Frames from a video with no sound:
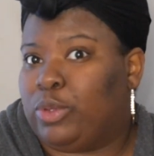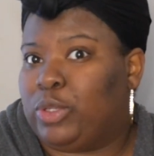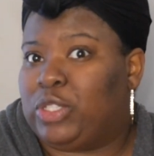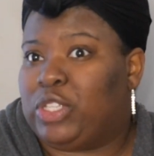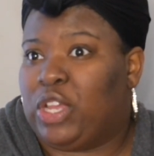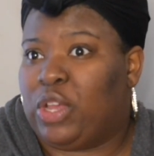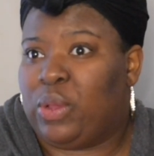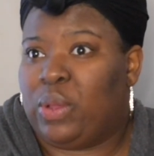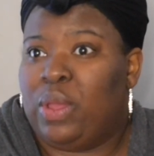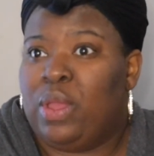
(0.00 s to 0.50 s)

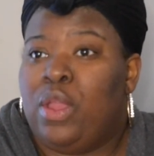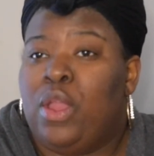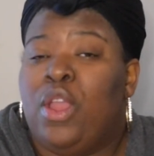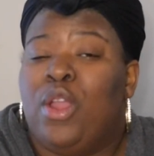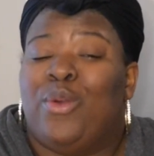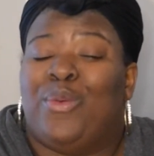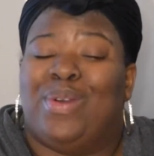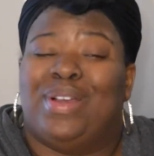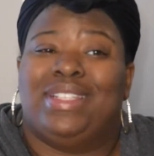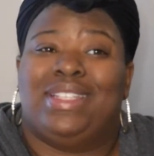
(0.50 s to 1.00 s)
So
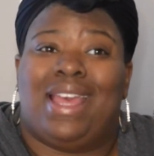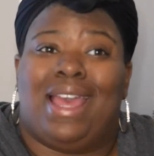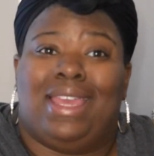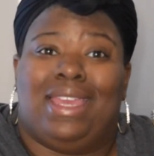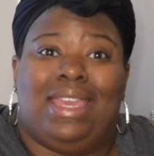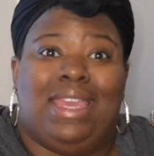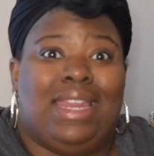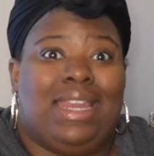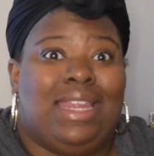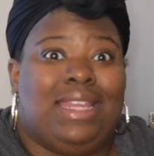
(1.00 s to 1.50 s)
once I
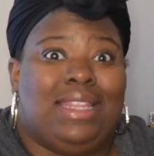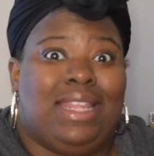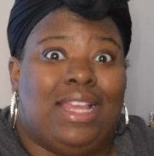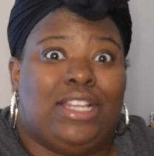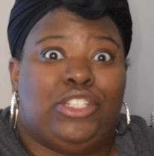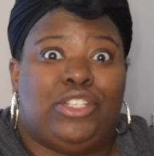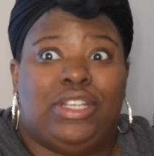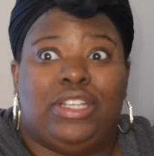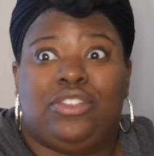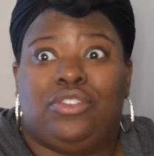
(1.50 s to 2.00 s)
get in that
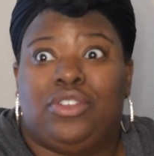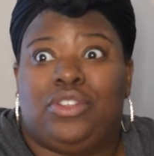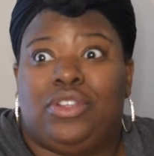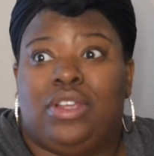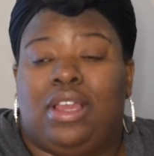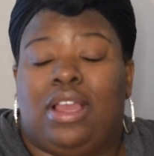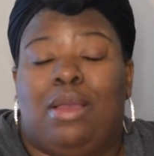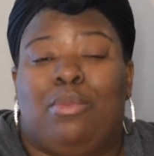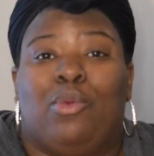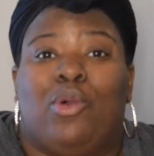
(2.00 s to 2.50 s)
transfer
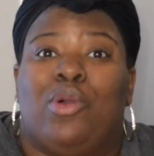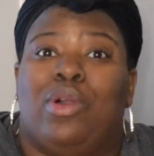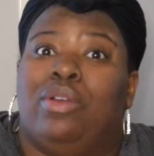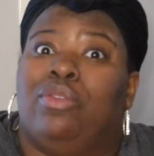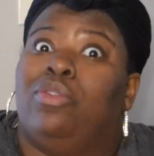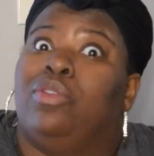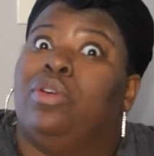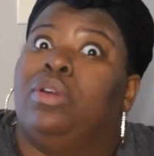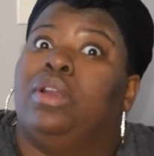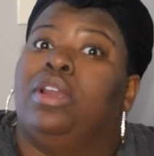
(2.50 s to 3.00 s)
truck, I'm going
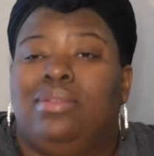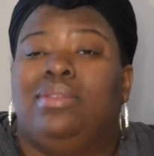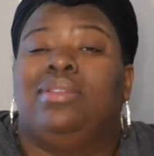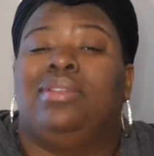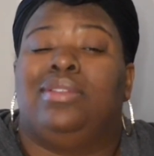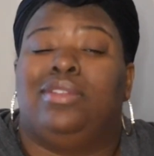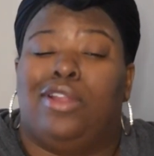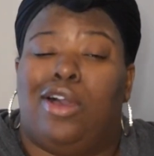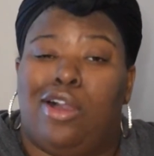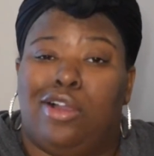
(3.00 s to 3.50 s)
for
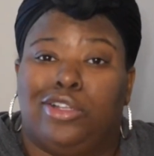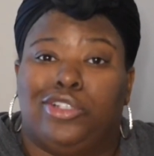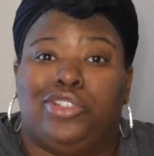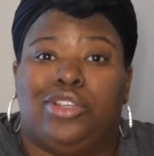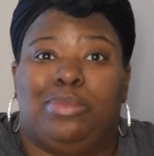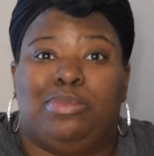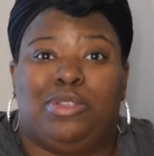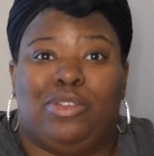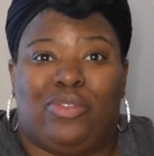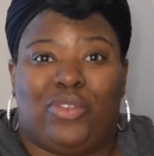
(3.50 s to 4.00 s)
long
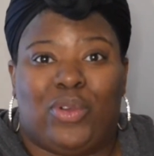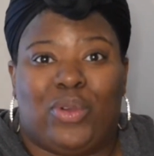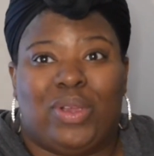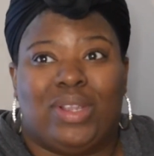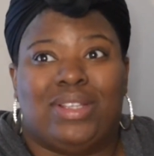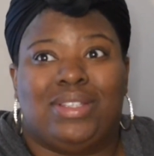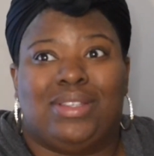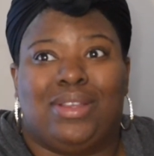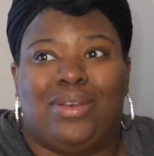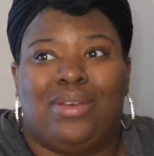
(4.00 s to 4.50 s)
trips, of
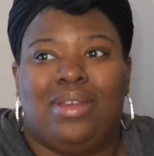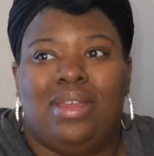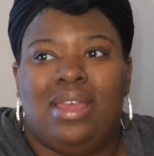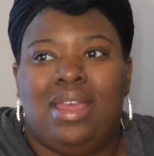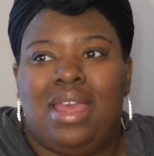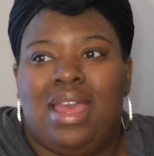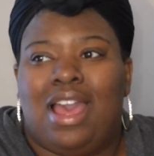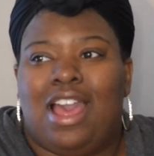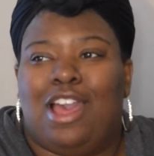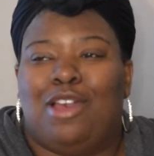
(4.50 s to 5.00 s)
course, so
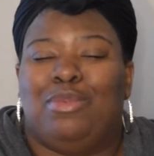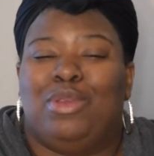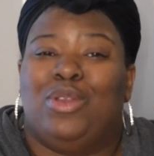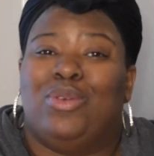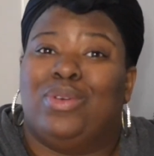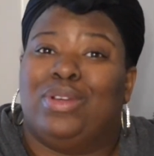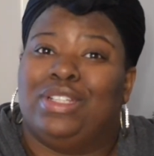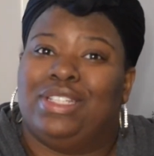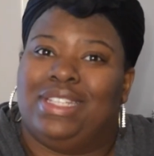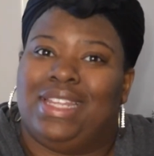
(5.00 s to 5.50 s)
I'll be
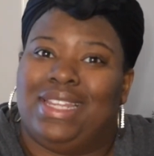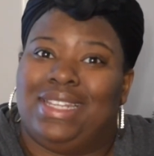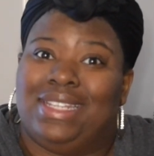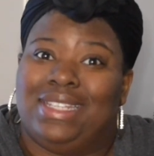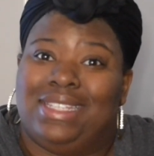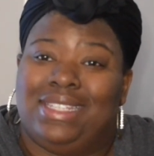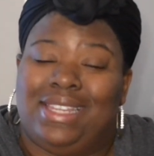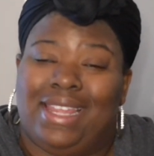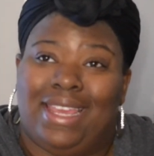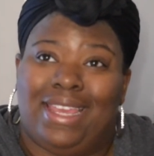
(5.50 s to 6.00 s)
going state to
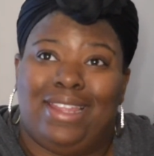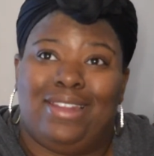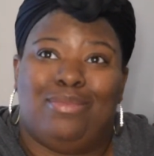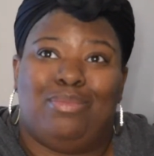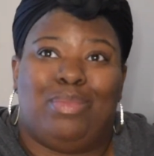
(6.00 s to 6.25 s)
state.